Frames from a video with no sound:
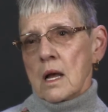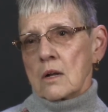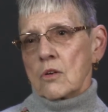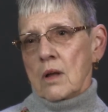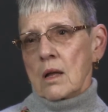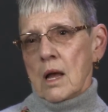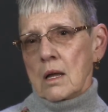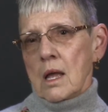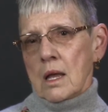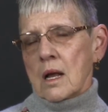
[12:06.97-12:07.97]
a
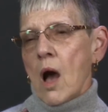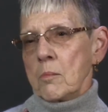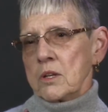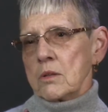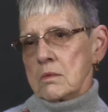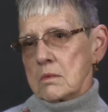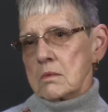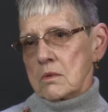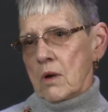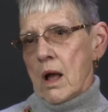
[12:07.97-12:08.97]
common
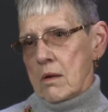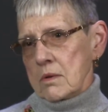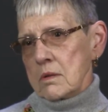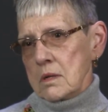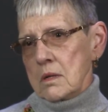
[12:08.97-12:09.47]
ground,